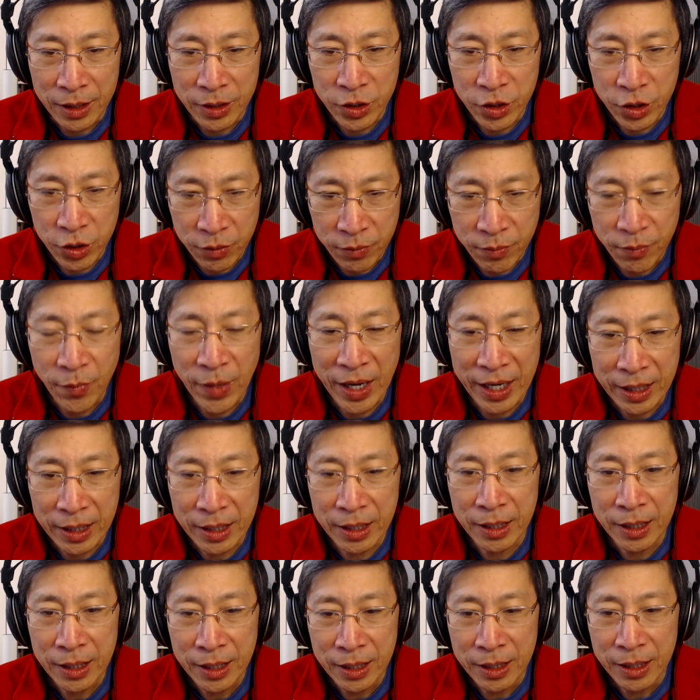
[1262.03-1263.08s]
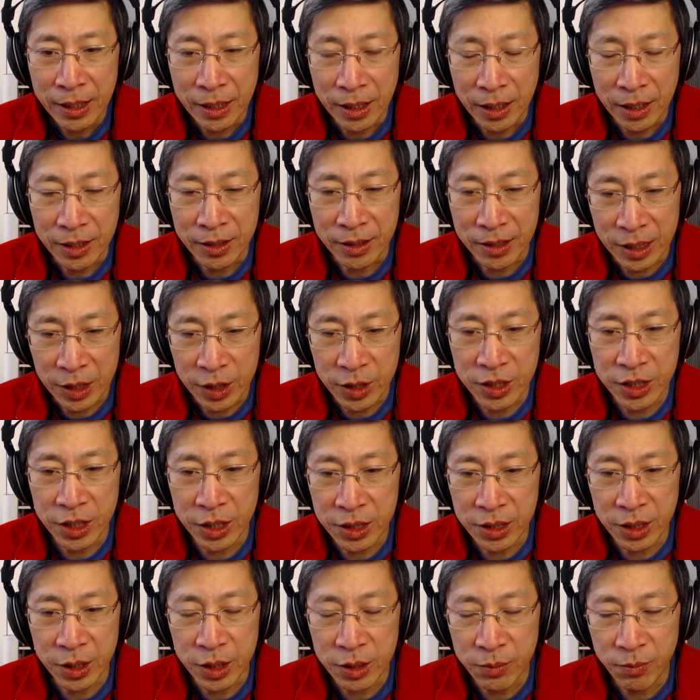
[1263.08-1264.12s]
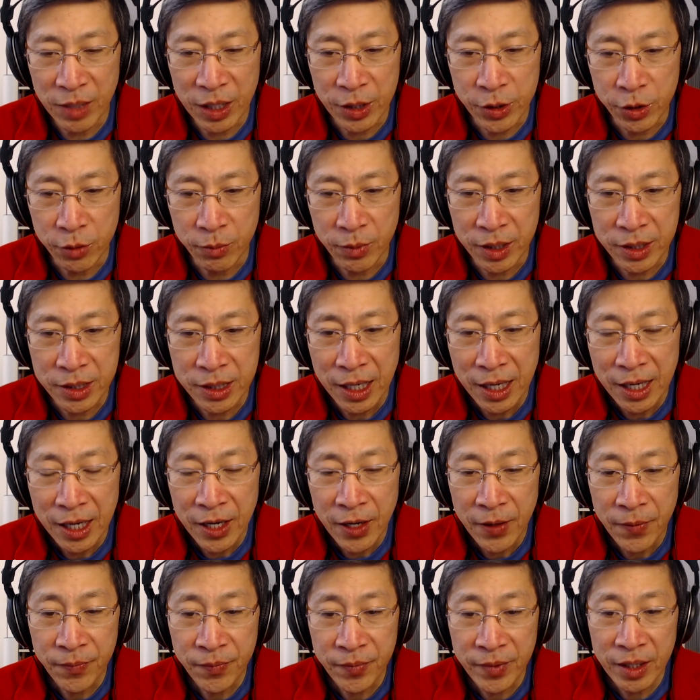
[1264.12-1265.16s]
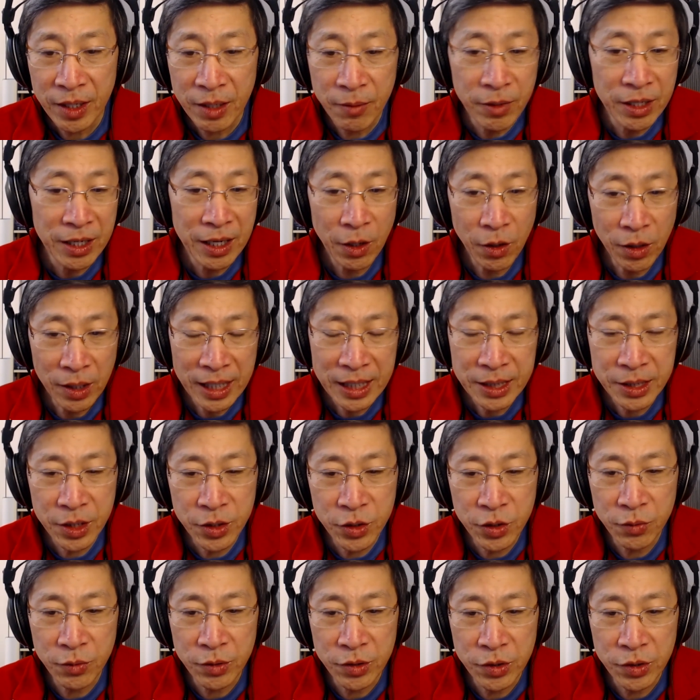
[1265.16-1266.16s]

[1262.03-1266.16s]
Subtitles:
to make these distance measurements. But it all has to do with